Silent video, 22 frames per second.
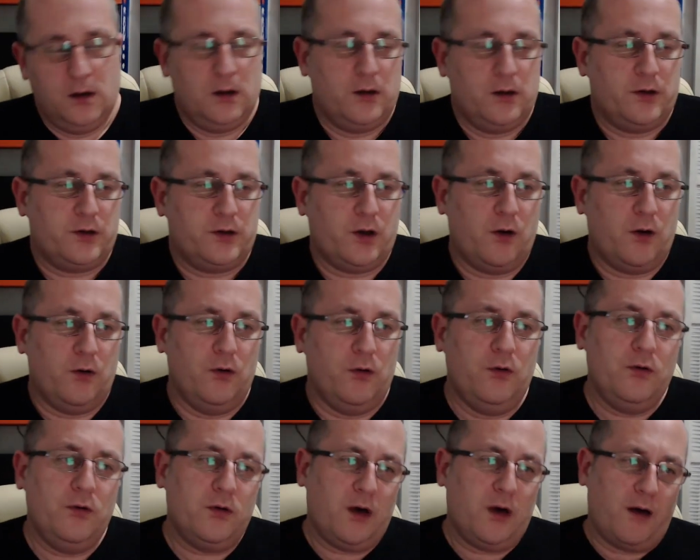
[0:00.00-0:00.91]

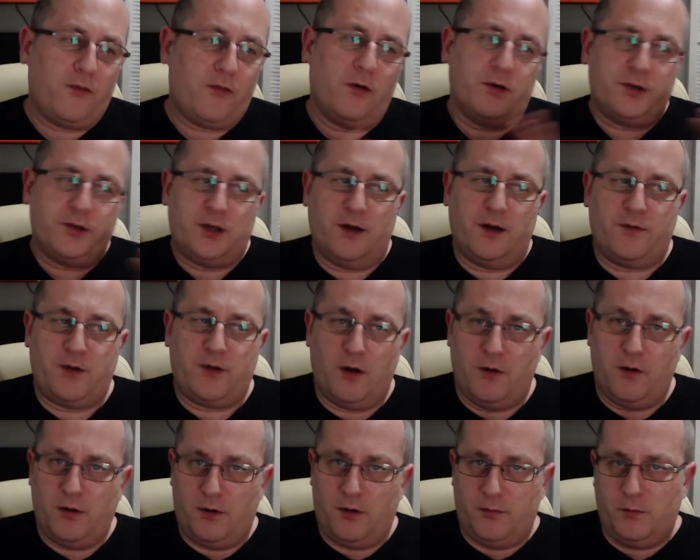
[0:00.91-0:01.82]
So I've got stuff
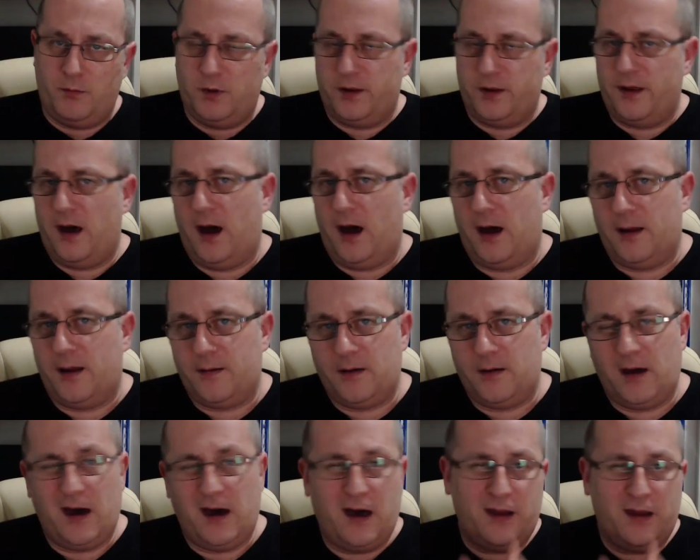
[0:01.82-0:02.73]
going on with that,
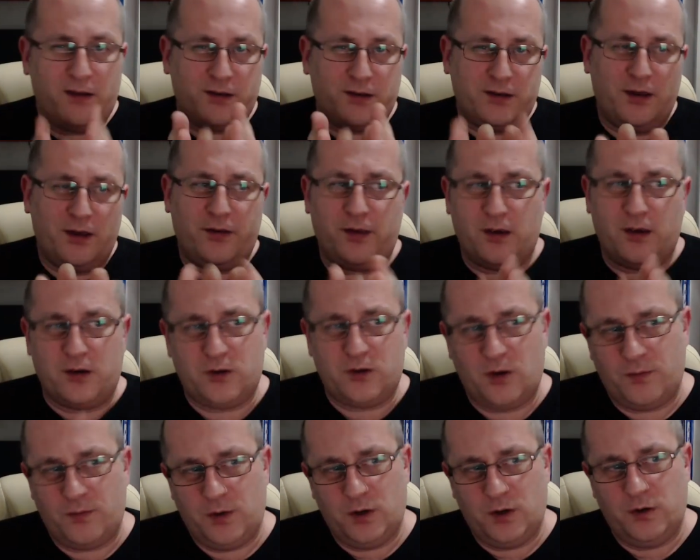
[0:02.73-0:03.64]
and there's nothing to
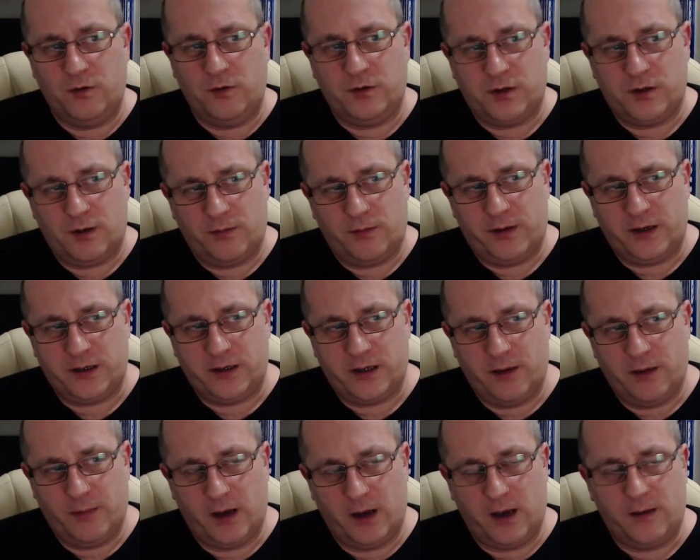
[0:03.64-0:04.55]
stop you doing something
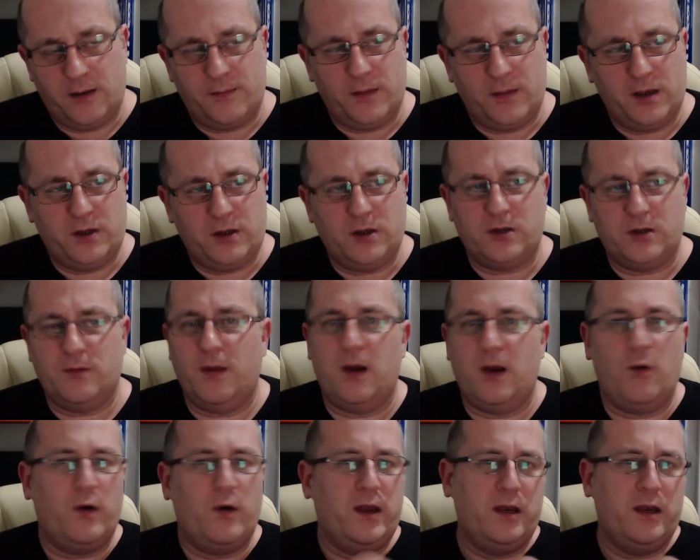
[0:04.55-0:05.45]
similar. It doesn't
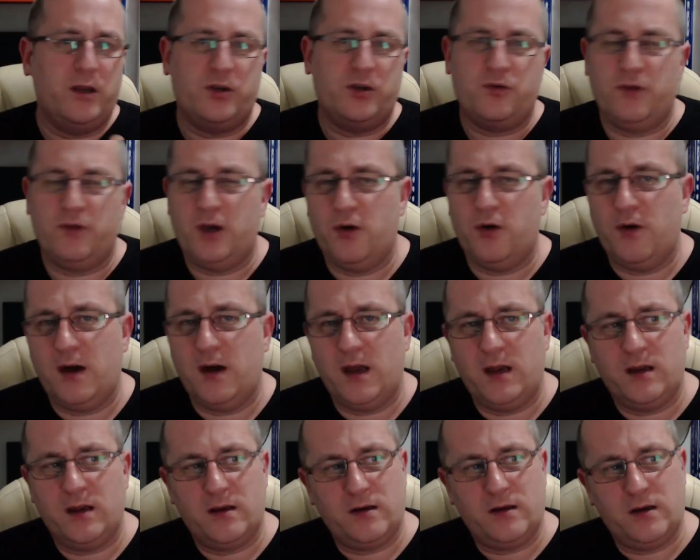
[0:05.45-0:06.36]
matter what industry you're
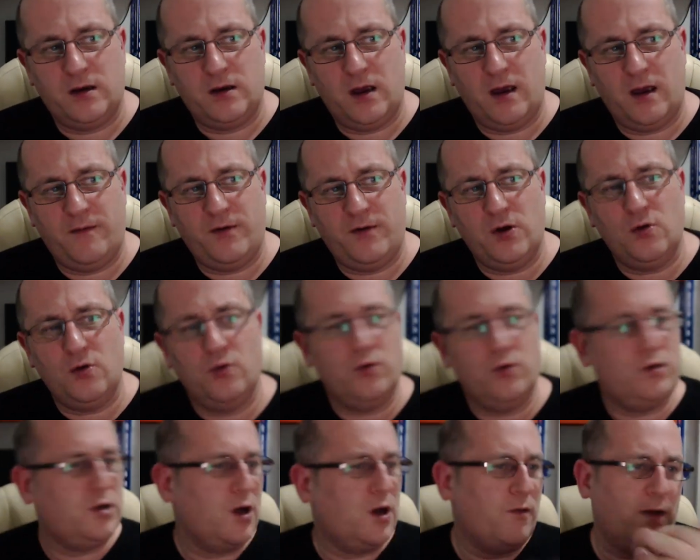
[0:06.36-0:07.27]
in. If
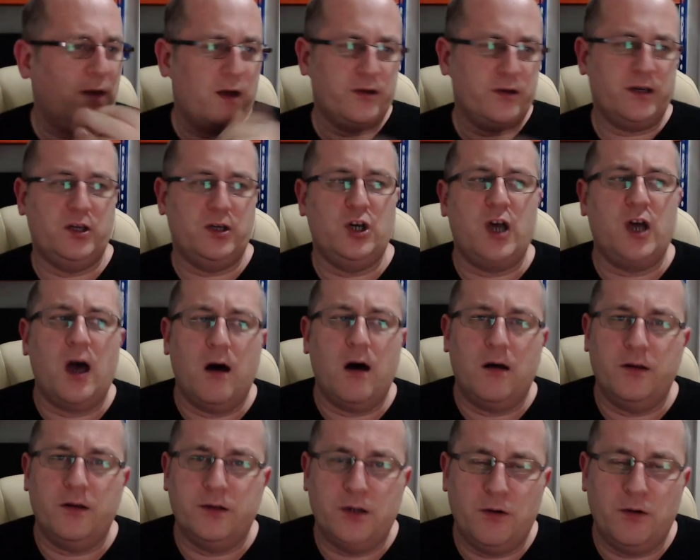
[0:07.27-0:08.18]
you turn around and say you
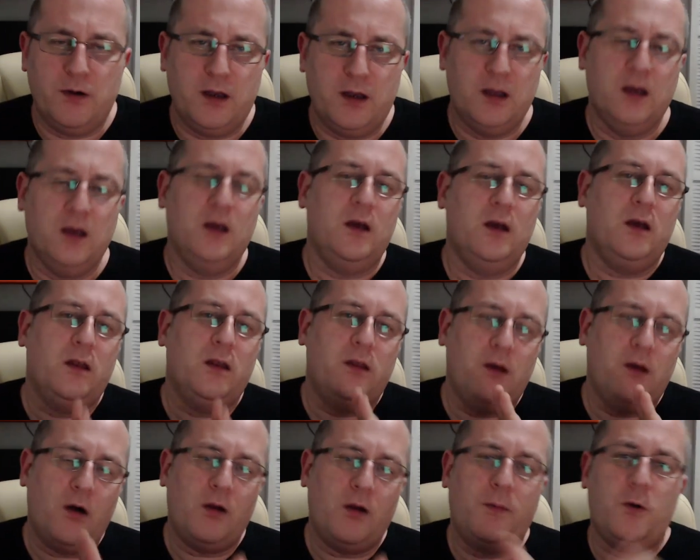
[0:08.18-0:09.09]
can't do it,
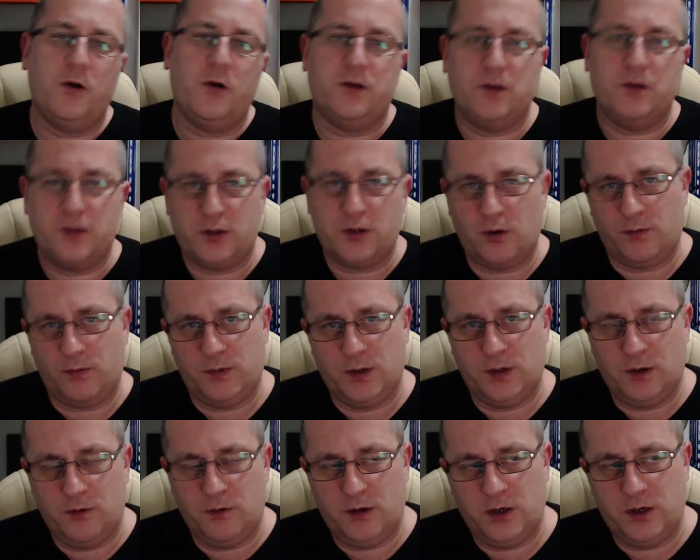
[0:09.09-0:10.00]
the only person that's stopping you
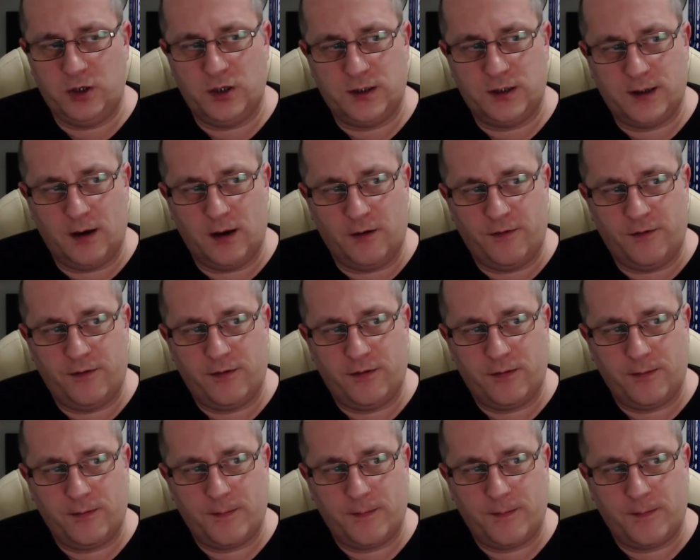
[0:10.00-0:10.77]
doing it is yourself.